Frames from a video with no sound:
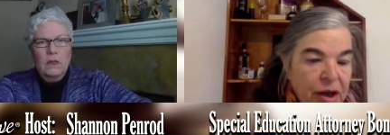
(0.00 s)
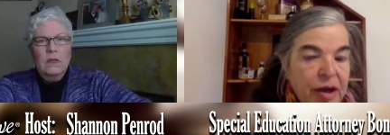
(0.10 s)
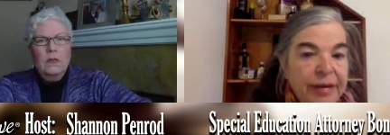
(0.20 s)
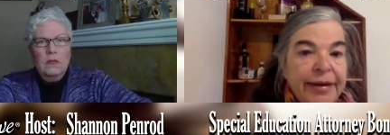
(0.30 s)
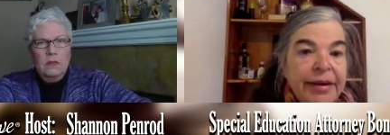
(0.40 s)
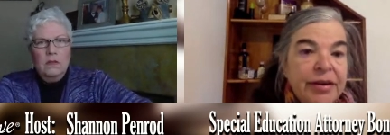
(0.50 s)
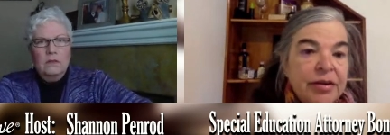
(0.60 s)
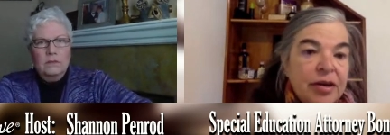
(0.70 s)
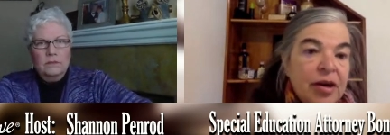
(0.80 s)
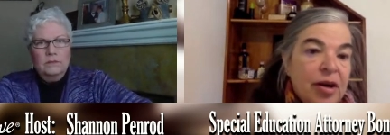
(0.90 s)

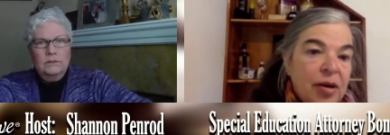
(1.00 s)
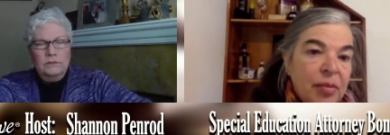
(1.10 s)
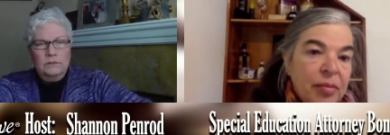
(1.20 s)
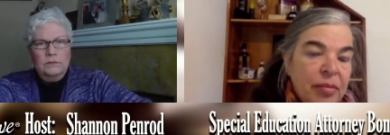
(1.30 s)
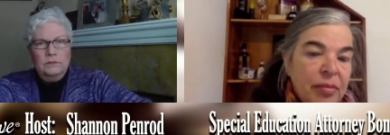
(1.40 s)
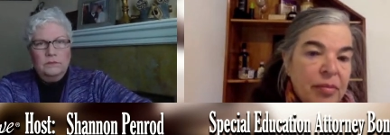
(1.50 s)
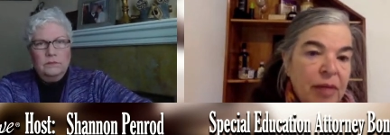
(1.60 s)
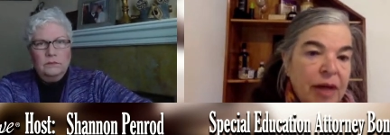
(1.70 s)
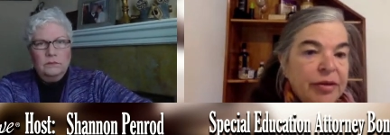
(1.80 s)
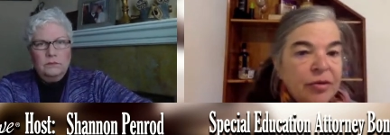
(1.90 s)
Speaker 1: and um,
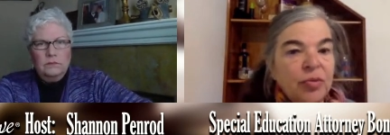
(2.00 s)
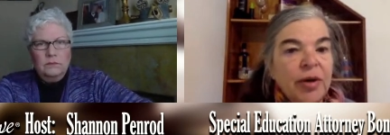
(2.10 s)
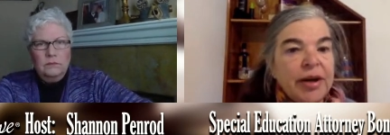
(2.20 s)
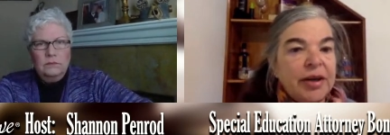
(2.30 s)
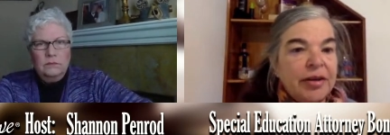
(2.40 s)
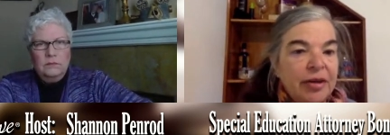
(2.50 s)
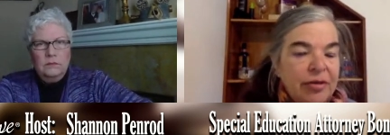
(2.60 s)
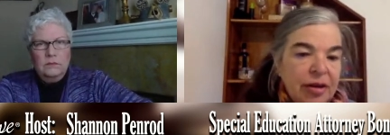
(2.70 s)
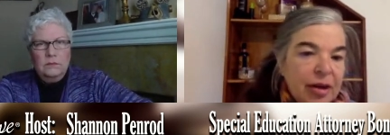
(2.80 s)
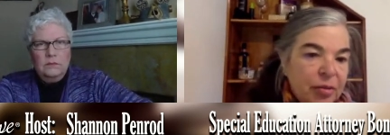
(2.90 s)
I do
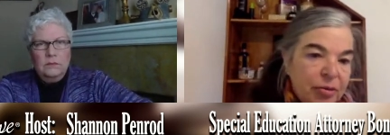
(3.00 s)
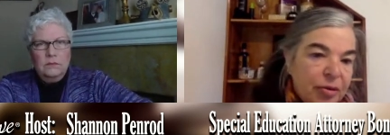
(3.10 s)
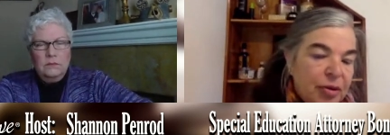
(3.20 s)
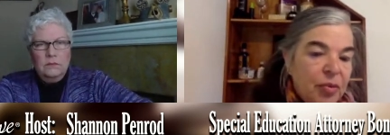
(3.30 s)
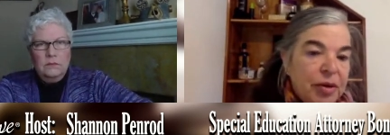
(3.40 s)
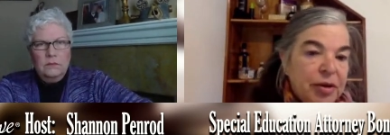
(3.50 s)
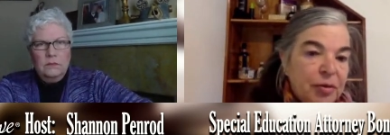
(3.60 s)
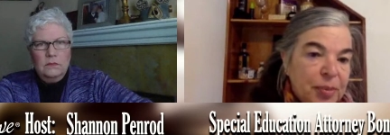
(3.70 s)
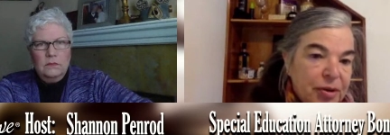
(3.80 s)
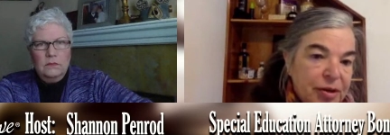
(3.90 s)
recognize that that was only one
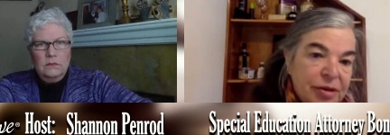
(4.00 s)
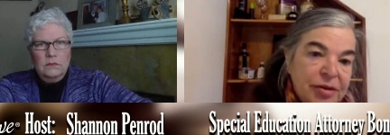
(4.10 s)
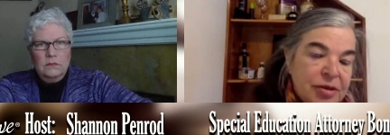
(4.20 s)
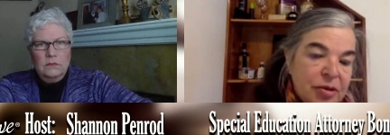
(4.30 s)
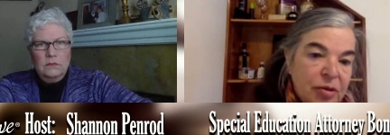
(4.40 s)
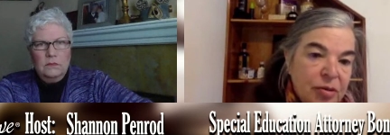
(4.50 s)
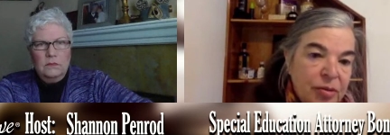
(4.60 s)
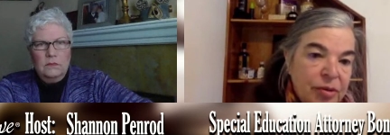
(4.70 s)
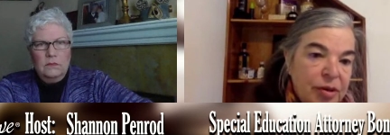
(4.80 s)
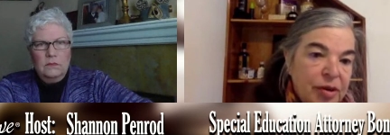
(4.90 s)
experience.
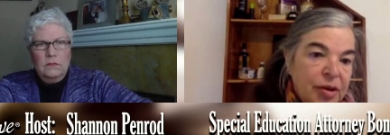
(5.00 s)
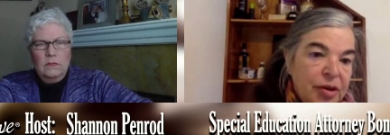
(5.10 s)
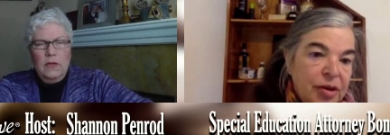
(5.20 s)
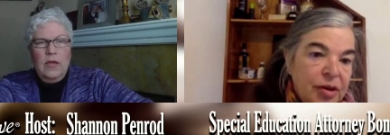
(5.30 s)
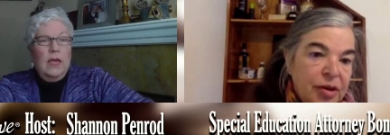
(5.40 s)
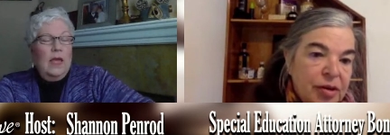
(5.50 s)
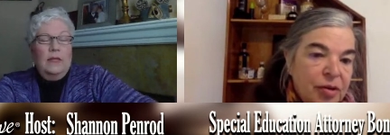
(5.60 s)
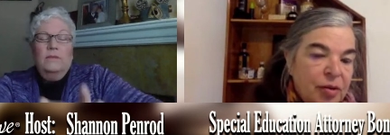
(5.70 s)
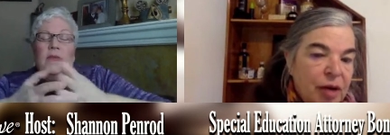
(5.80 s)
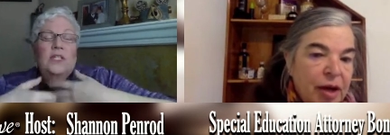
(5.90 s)
So you
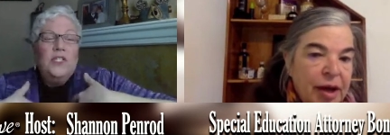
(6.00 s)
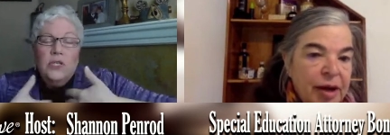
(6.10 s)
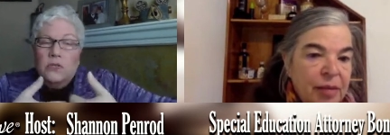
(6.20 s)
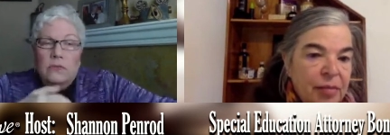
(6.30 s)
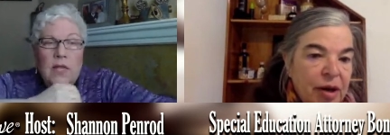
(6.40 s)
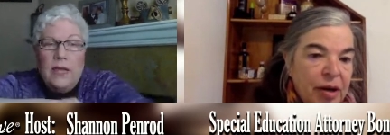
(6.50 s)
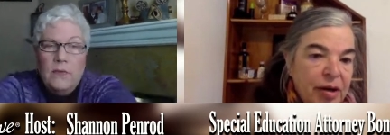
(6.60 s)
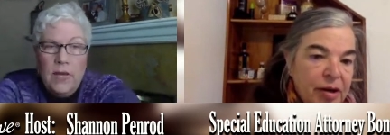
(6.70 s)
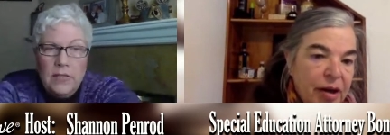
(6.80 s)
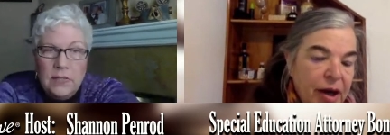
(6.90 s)
know, and I me am, too.
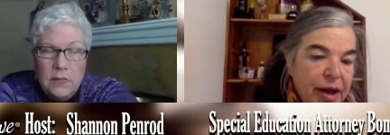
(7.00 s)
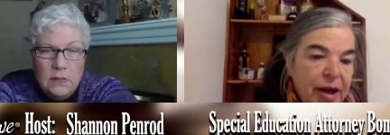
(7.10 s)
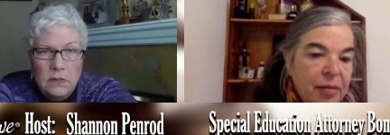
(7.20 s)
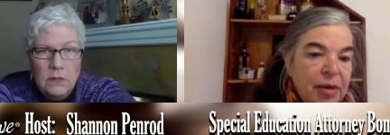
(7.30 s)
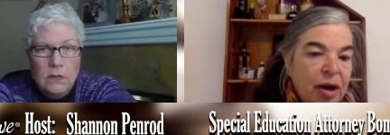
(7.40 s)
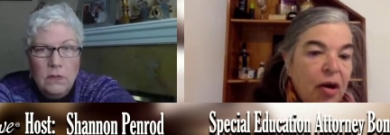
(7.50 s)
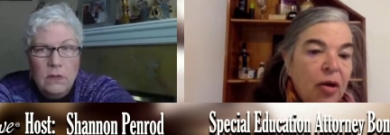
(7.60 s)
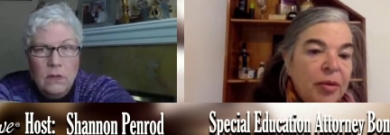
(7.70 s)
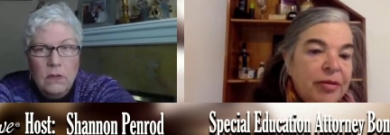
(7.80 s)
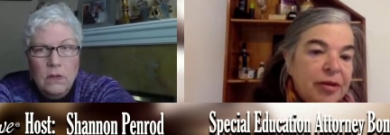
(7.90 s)
Likewise, I'm
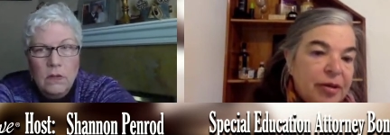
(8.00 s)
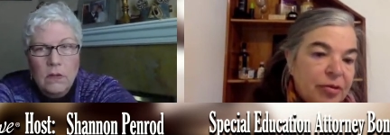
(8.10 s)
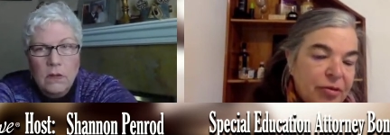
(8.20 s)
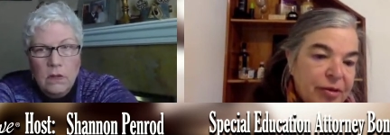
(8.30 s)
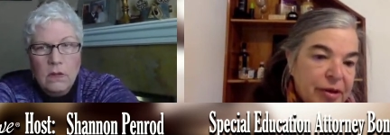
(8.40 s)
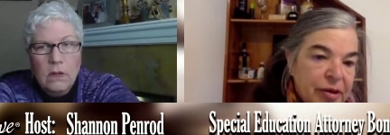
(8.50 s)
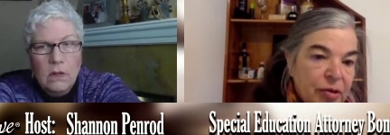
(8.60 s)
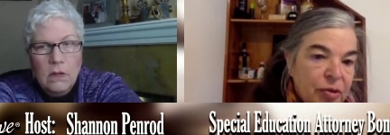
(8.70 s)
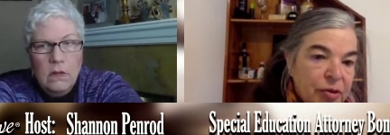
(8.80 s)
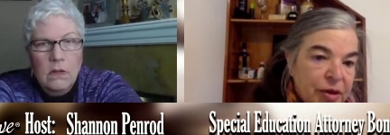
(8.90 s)
always interested
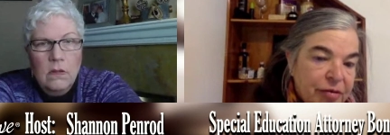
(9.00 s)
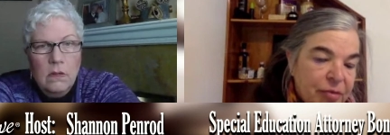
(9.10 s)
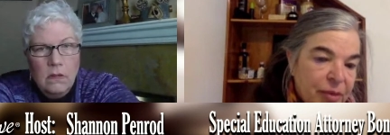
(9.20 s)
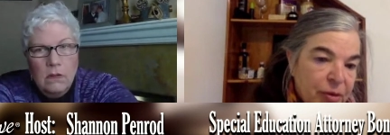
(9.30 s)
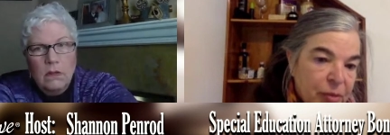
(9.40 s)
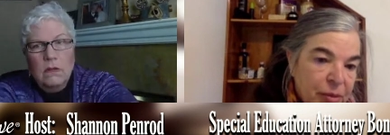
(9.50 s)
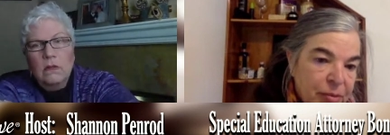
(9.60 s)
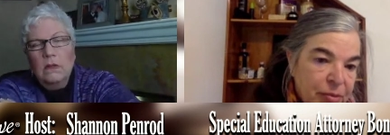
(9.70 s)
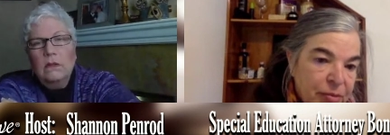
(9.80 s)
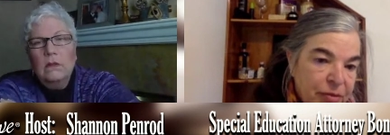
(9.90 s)
in learning from other
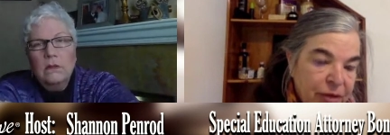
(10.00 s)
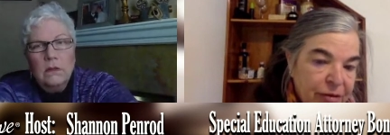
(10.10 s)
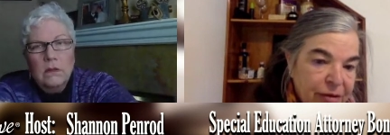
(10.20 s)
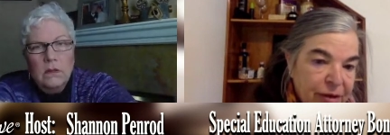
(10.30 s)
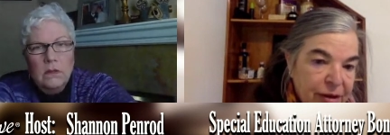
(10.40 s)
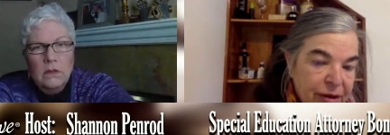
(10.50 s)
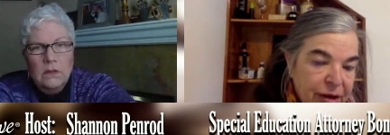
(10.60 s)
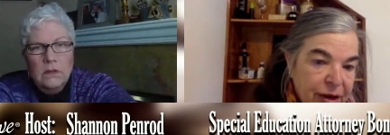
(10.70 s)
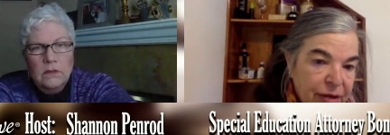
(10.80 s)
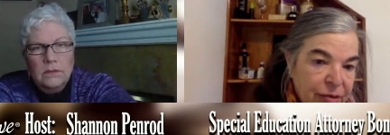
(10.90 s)
people who've done something that
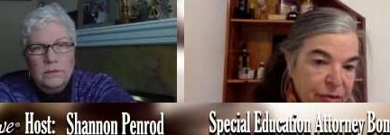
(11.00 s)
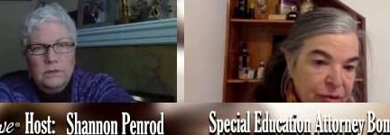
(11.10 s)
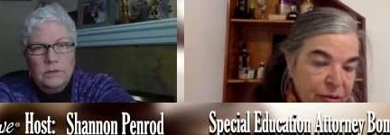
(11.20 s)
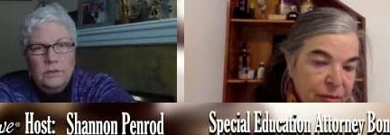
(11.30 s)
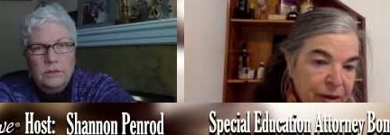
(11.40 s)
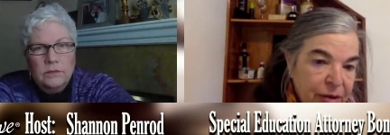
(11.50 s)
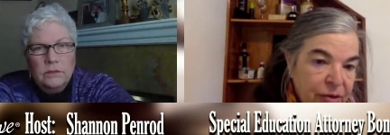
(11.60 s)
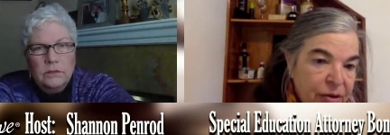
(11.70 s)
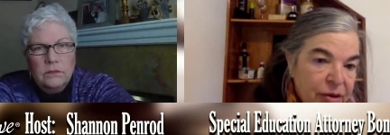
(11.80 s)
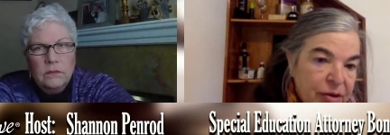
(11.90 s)
I don't know
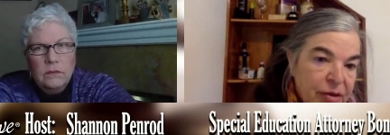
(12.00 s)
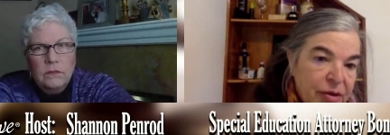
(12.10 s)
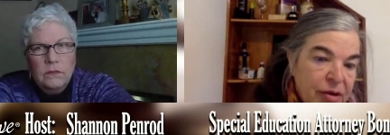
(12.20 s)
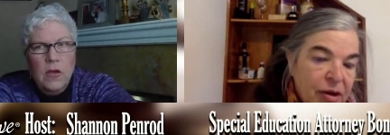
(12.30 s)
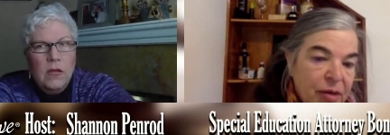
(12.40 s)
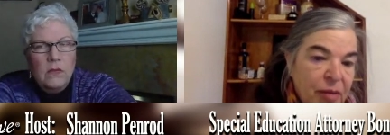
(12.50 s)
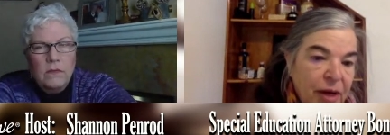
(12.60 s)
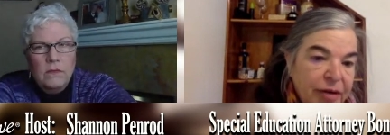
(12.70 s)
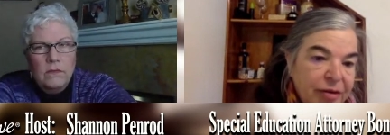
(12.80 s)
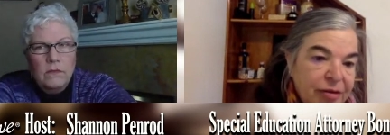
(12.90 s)
about. Um, wow.
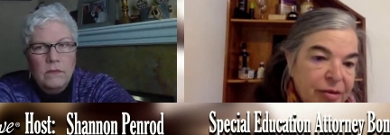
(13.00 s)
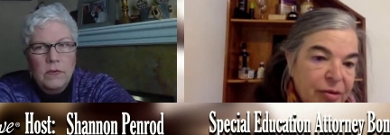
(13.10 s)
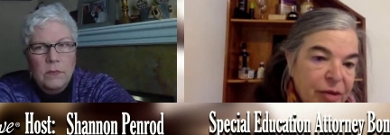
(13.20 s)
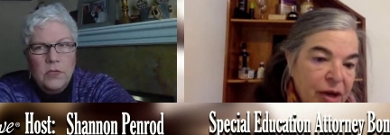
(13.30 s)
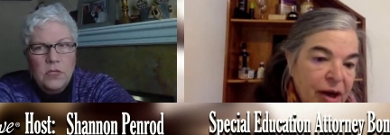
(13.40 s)
I just don't,